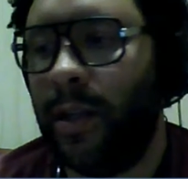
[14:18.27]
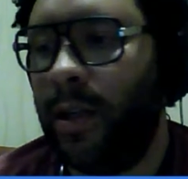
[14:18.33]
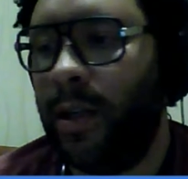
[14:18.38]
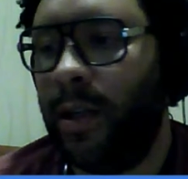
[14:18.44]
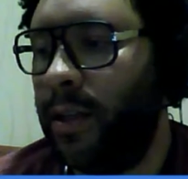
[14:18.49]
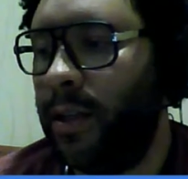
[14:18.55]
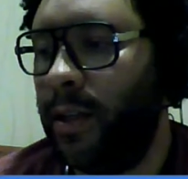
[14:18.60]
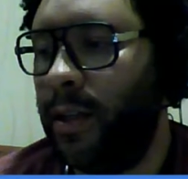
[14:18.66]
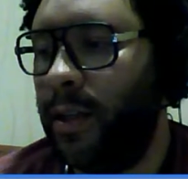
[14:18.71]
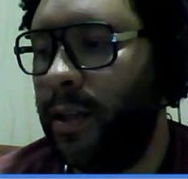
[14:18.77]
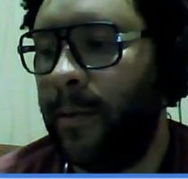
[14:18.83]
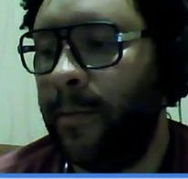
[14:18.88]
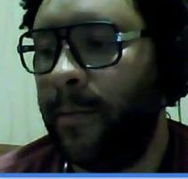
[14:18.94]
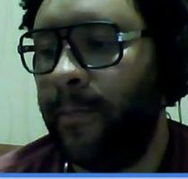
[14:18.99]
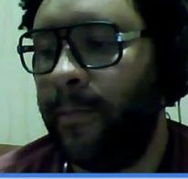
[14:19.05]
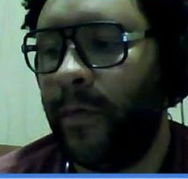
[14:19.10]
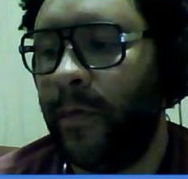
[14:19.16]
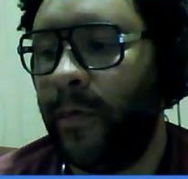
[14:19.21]
And
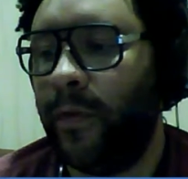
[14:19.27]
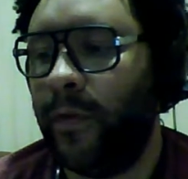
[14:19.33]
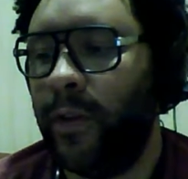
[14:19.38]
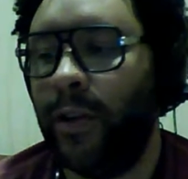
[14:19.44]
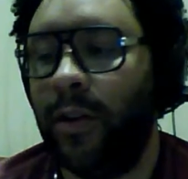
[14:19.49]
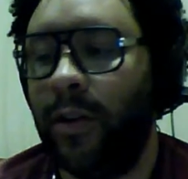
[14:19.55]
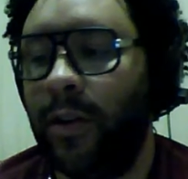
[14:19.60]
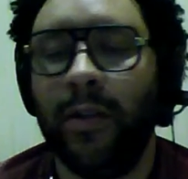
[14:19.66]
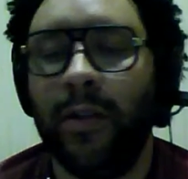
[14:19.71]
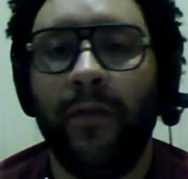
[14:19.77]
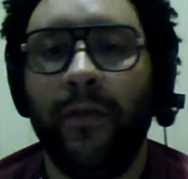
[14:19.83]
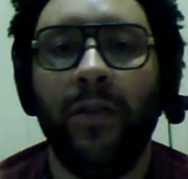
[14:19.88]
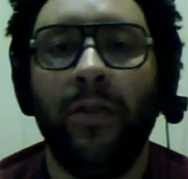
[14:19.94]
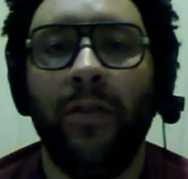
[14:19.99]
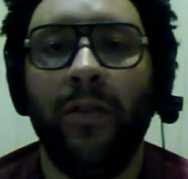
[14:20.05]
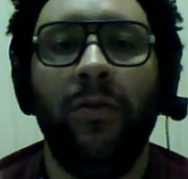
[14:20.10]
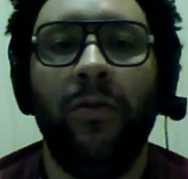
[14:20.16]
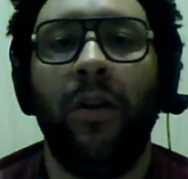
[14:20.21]
for those of
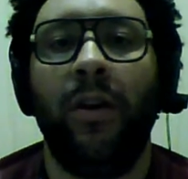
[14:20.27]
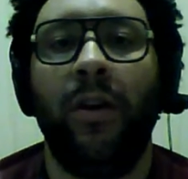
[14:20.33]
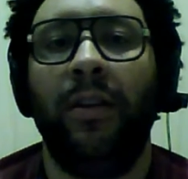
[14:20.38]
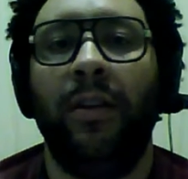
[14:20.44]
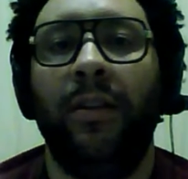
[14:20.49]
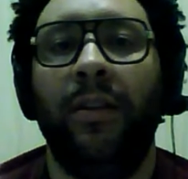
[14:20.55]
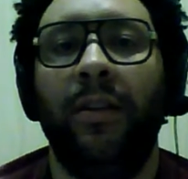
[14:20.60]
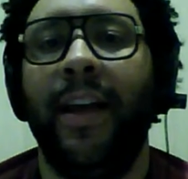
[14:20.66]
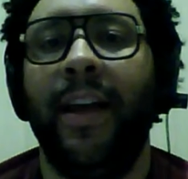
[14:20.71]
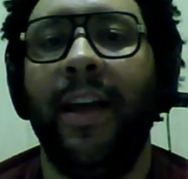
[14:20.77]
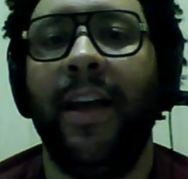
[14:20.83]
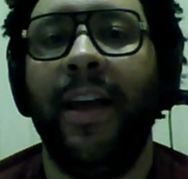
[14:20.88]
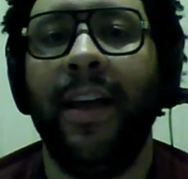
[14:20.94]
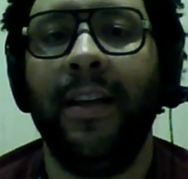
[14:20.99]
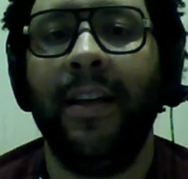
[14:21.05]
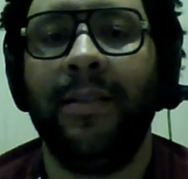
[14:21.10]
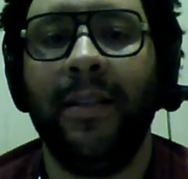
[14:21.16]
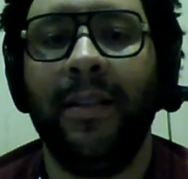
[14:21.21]
you who are a little
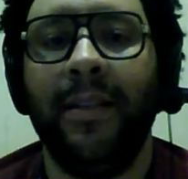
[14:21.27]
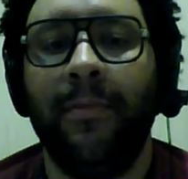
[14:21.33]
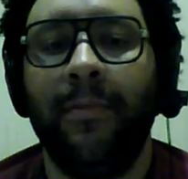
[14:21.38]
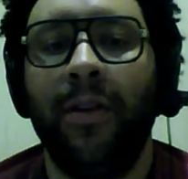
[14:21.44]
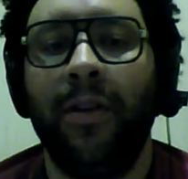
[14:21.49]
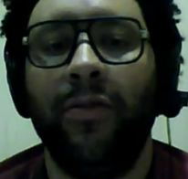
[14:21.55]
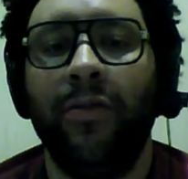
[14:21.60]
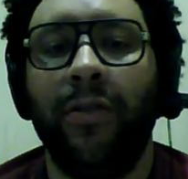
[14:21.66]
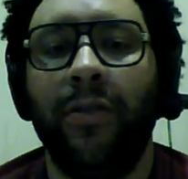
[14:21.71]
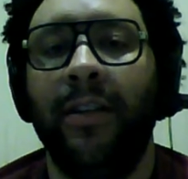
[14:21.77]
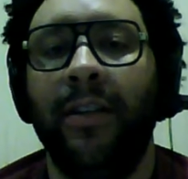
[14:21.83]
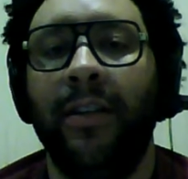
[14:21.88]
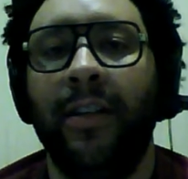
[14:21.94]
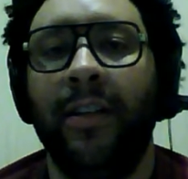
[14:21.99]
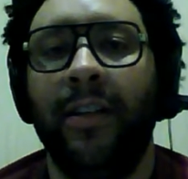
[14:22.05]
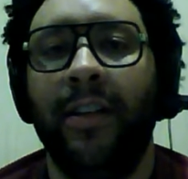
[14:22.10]
antsy about trying to,